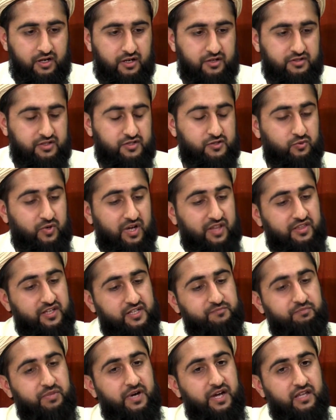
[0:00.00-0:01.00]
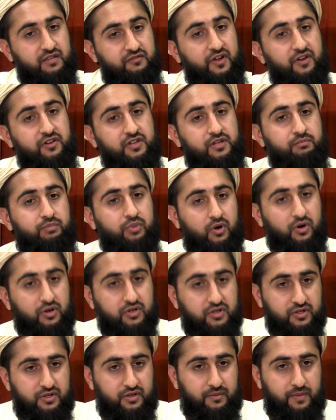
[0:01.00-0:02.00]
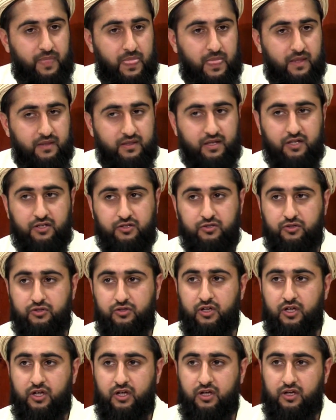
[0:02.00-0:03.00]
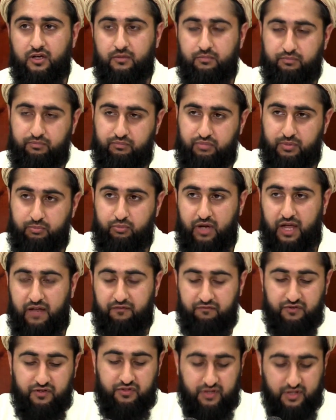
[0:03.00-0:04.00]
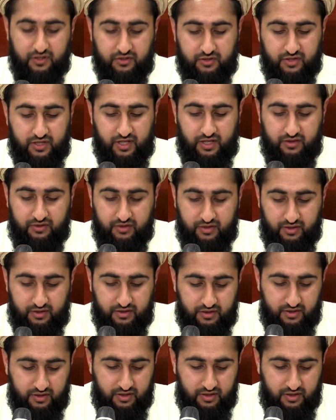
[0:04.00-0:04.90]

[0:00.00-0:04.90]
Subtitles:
So this is why this part is very important, that you put everything together